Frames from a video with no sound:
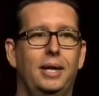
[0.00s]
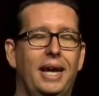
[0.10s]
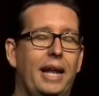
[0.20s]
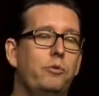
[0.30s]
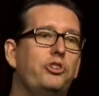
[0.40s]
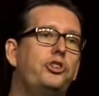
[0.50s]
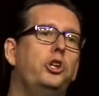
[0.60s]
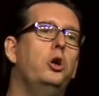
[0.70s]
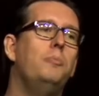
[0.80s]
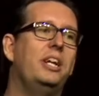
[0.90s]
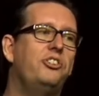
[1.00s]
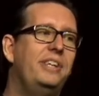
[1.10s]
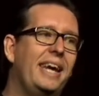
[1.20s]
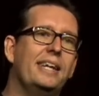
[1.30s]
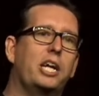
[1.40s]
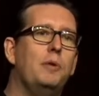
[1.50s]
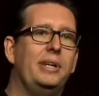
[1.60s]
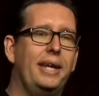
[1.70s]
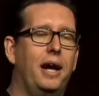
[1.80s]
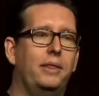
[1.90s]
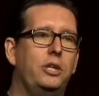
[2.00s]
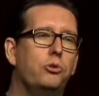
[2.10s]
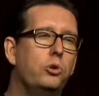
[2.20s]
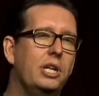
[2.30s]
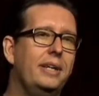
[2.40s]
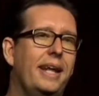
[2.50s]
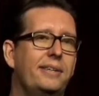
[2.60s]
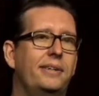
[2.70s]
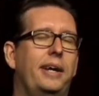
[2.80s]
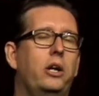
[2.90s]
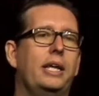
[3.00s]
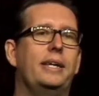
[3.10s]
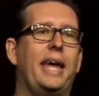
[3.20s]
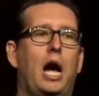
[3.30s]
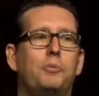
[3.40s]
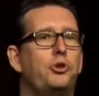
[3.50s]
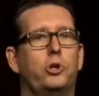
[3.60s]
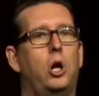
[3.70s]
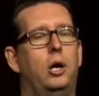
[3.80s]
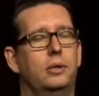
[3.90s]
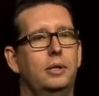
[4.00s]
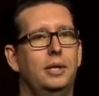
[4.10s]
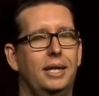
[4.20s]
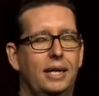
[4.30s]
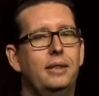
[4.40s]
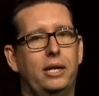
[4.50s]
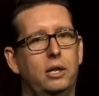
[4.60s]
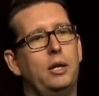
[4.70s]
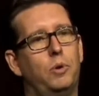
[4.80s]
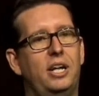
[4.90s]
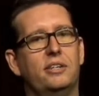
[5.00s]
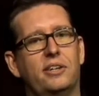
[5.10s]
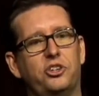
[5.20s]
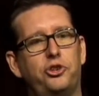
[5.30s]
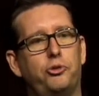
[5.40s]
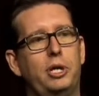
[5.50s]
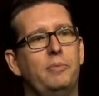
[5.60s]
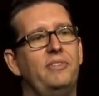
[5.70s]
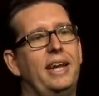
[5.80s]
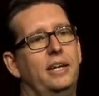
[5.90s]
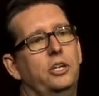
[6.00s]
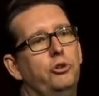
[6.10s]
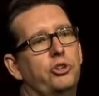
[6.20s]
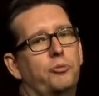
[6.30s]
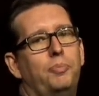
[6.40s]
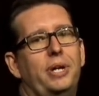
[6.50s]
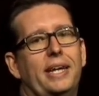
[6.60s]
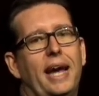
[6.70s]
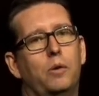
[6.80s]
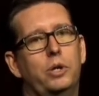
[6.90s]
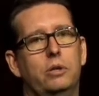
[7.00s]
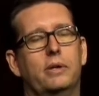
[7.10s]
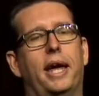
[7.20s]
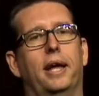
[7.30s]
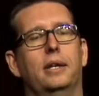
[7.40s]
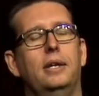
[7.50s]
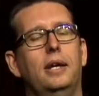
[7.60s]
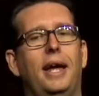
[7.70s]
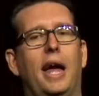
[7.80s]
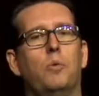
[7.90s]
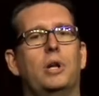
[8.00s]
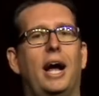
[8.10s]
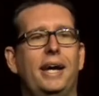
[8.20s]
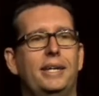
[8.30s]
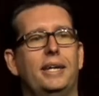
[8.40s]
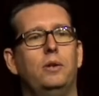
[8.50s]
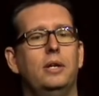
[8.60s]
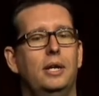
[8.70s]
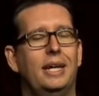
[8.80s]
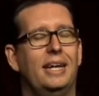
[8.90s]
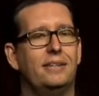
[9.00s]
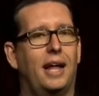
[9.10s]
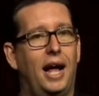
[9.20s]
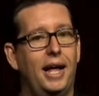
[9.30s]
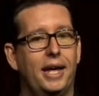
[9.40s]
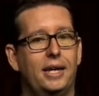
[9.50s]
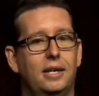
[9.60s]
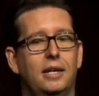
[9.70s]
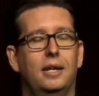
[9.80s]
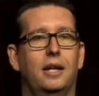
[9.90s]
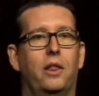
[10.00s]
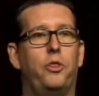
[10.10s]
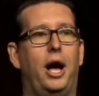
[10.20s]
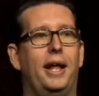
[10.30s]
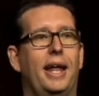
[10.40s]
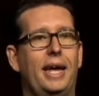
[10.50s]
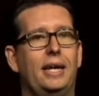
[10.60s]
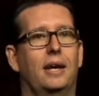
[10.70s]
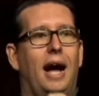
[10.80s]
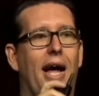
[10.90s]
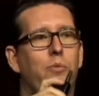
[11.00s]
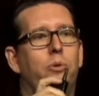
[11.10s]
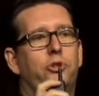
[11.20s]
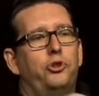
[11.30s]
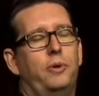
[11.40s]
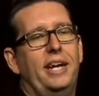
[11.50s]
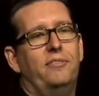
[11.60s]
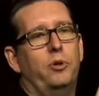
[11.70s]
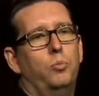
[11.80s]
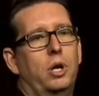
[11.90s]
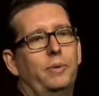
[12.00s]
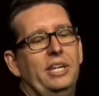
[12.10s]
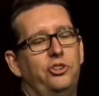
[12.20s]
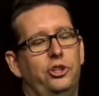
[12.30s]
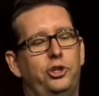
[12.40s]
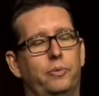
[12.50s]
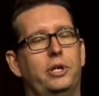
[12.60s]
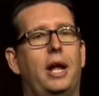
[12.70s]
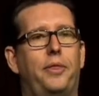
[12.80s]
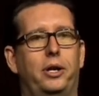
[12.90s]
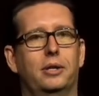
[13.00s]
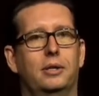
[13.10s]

And it was so much data coming down that you couldn't necessarily capture it all. It literally was a stream of data, and you just pick out what you can. And what I did is I thought, hey, I will trade from one region to another.